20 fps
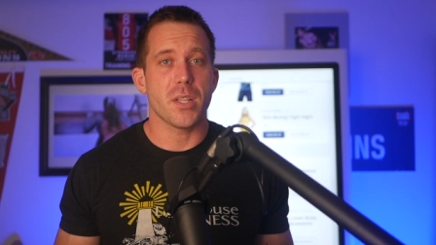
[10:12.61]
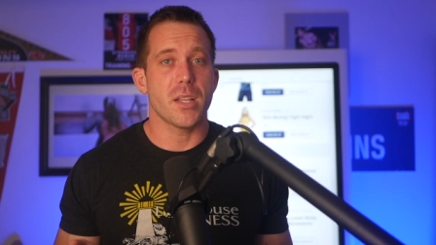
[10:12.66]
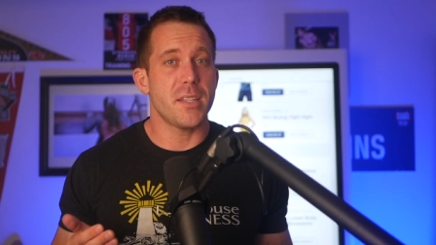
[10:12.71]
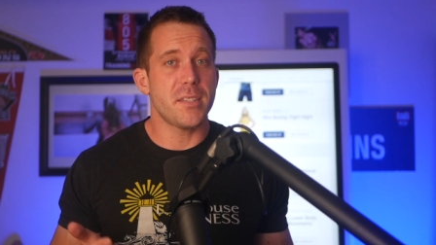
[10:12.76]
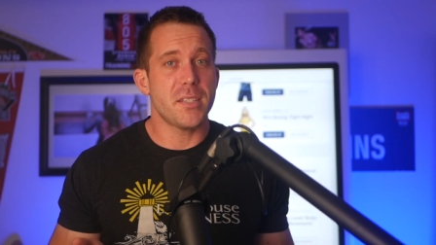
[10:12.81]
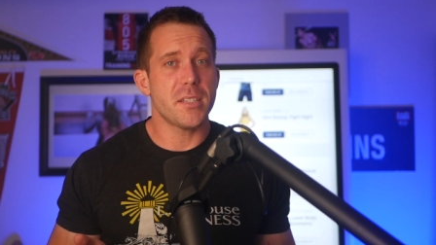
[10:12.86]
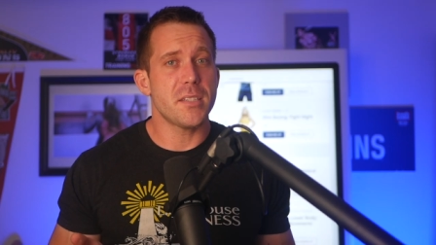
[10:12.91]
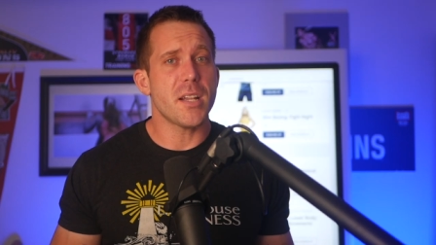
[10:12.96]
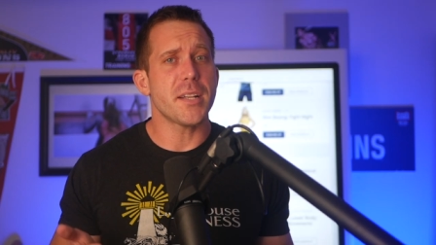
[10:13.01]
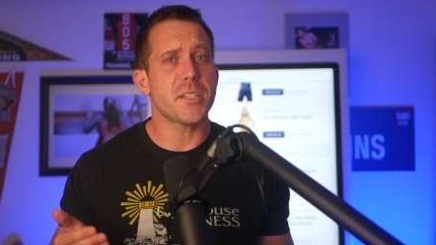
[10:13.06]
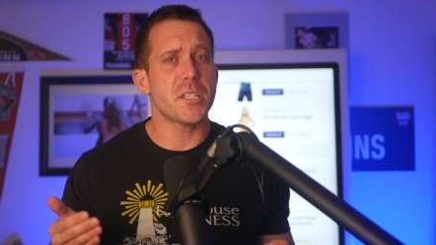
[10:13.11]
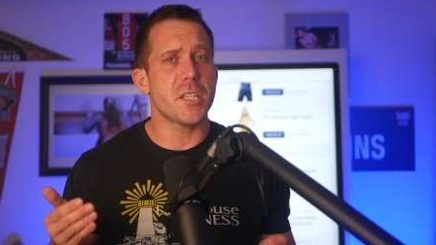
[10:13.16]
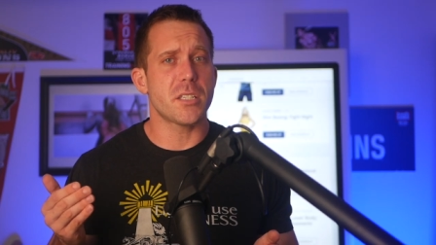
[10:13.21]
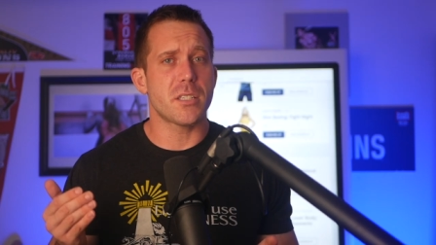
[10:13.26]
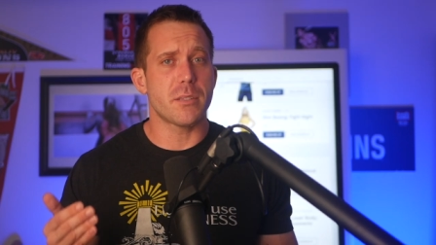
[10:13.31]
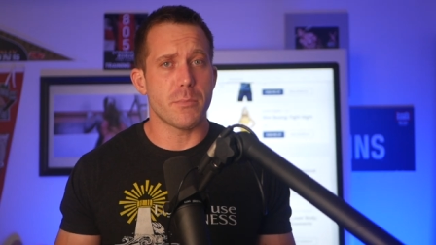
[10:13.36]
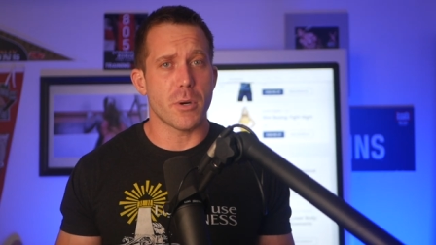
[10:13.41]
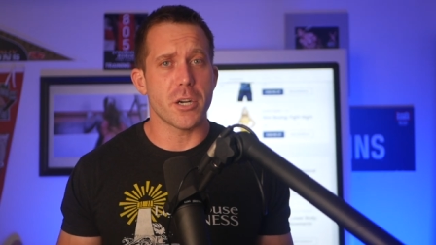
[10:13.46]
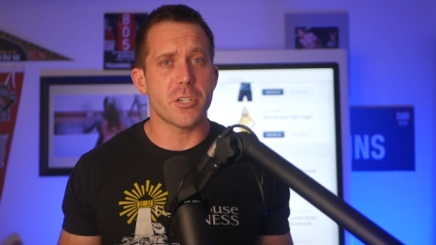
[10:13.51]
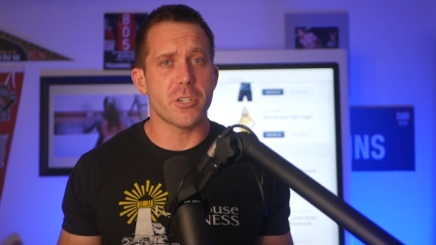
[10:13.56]
This is not just
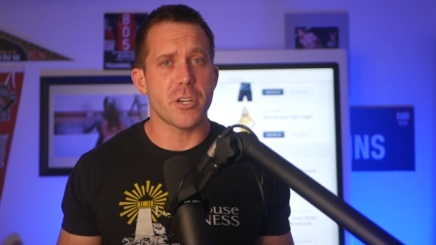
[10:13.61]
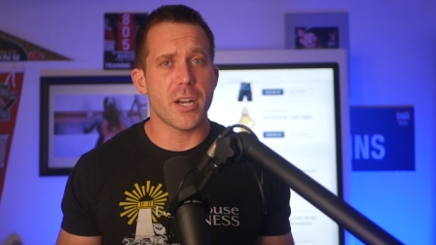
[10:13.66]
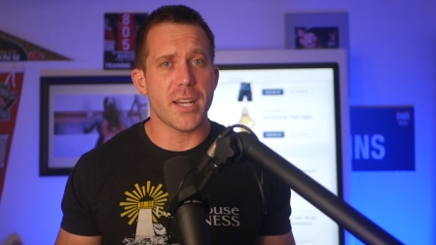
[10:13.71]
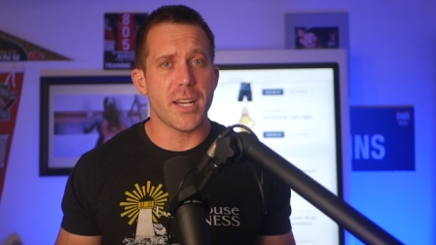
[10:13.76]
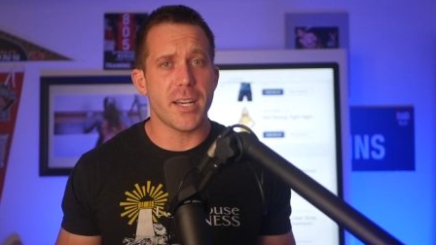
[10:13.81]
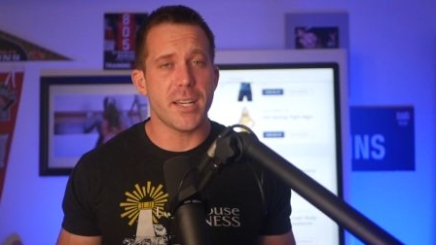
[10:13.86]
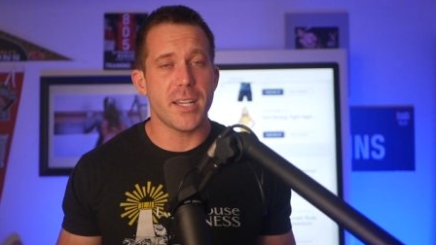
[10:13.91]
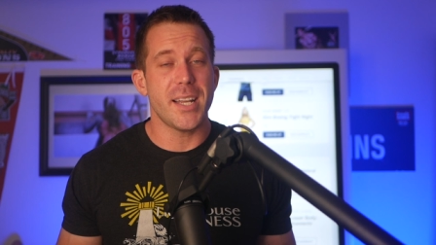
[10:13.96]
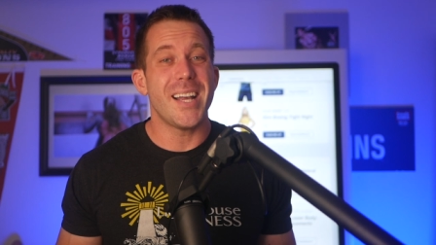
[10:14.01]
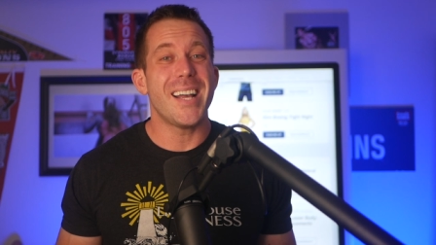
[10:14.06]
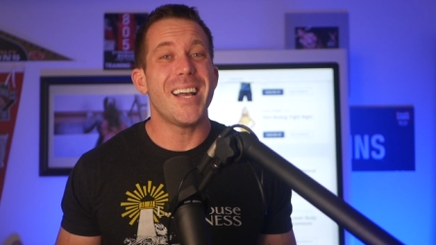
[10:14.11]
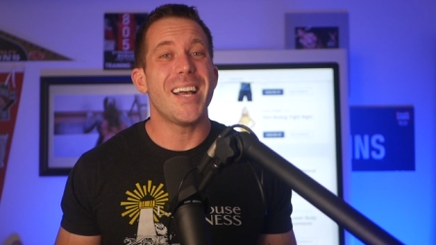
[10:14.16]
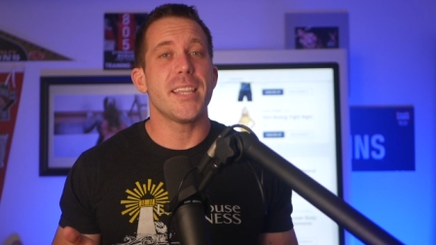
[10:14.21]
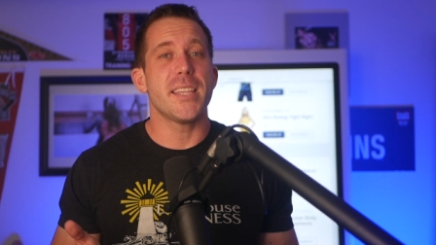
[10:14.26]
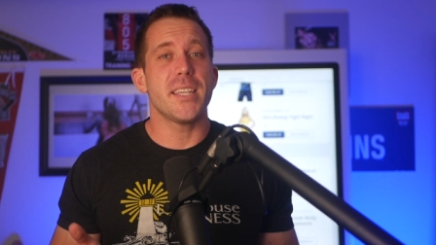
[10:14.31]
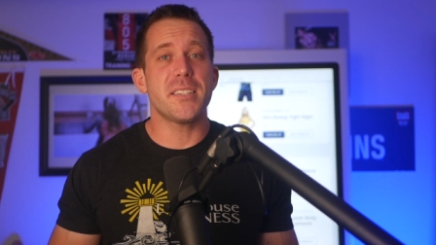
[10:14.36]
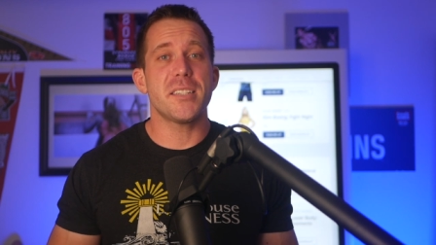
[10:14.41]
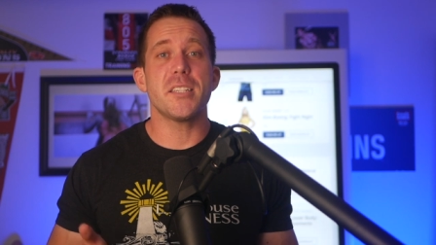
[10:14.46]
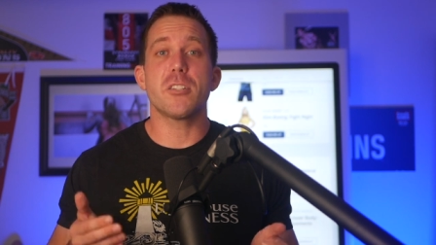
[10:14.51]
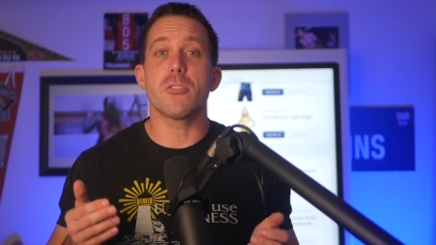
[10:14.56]
smart training.
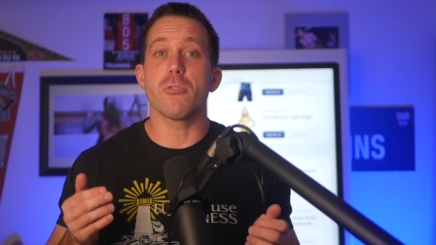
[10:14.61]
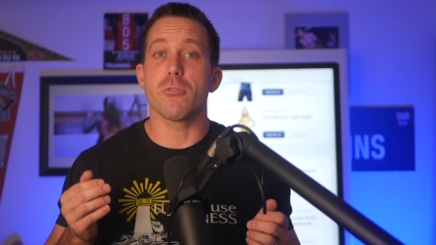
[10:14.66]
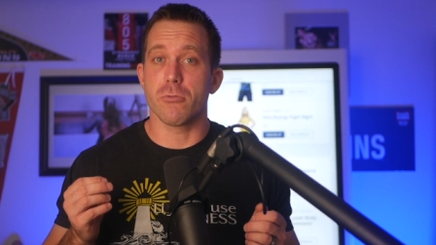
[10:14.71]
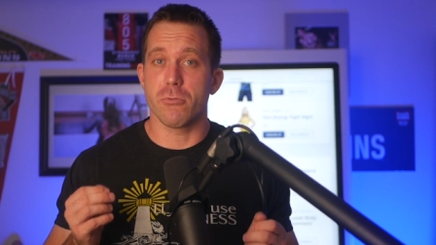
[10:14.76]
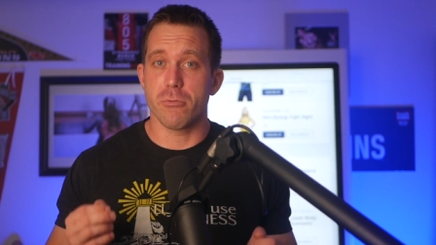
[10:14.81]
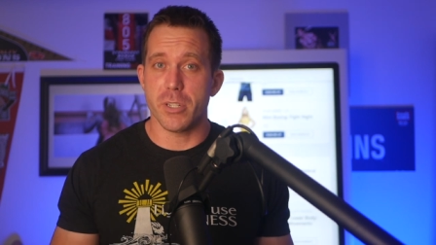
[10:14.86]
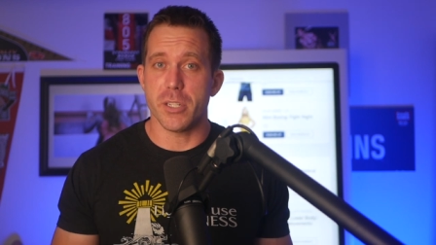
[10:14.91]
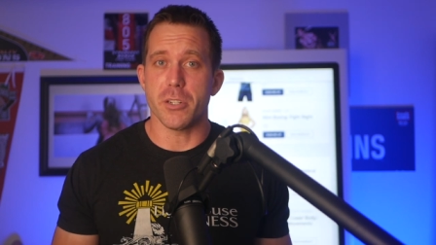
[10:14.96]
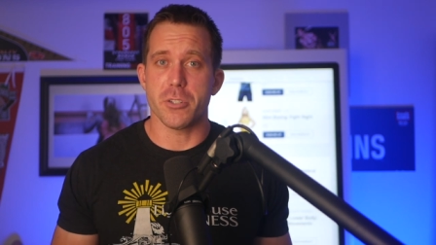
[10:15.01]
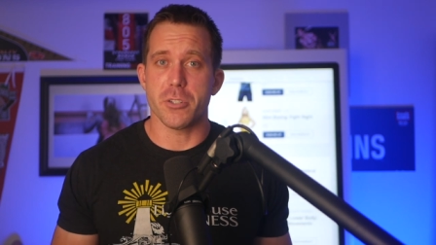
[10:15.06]
This is real